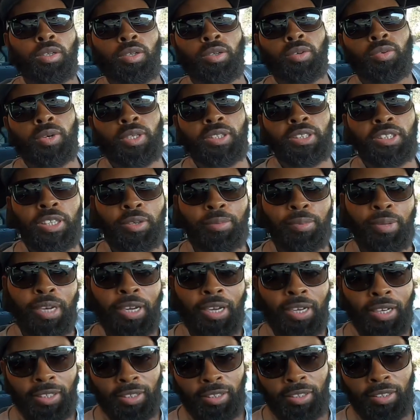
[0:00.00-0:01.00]
what's up
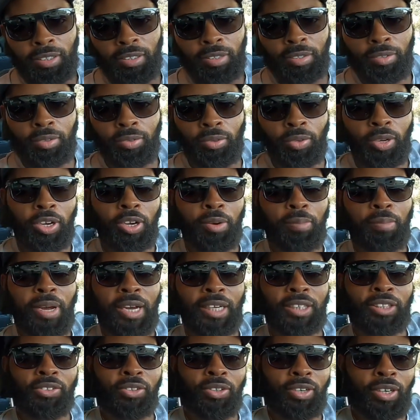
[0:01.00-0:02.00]
guys welcome
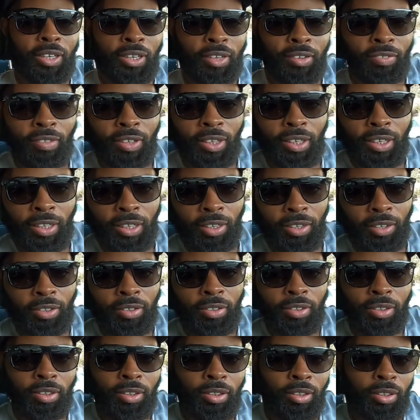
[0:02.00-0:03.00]
back to another video
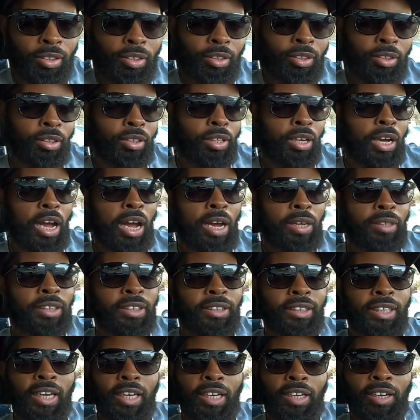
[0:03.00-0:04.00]
i
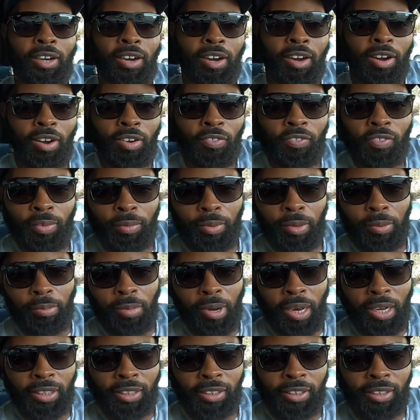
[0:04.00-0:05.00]
just got a call from the
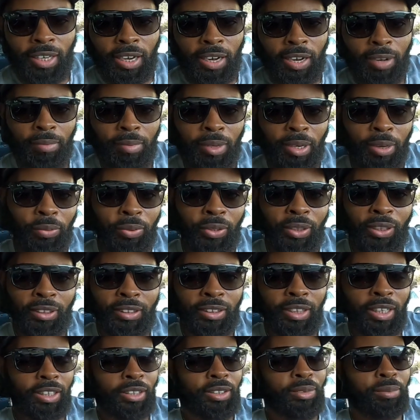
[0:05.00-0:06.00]
bike shop and we just
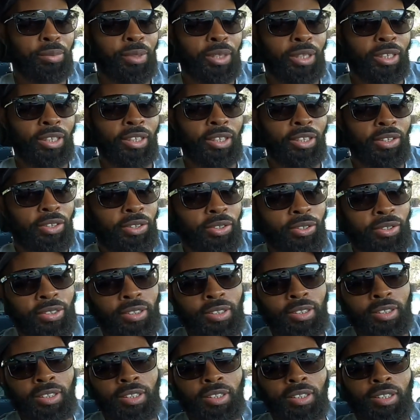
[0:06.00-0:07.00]
got some good news
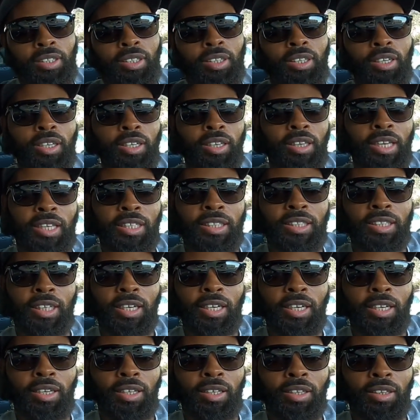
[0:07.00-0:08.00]
they
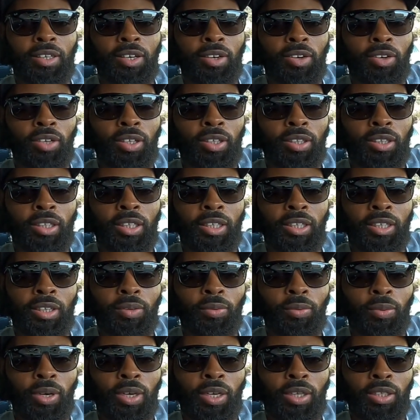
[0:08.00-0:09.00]
said the only thing it
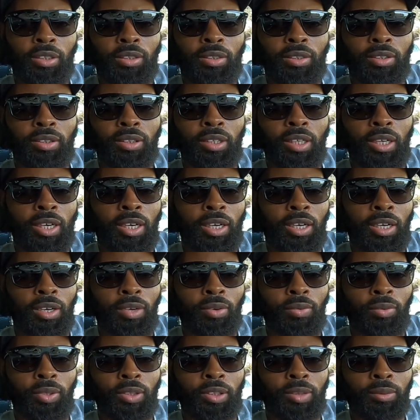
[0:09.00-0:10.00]
was uh,
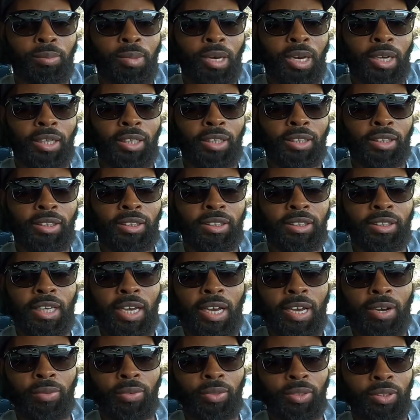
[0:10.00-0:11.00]
was my
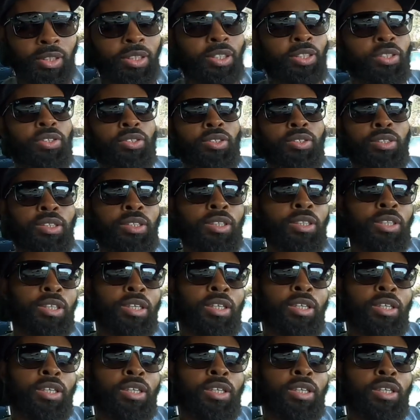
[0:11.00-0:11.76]
cassette was loose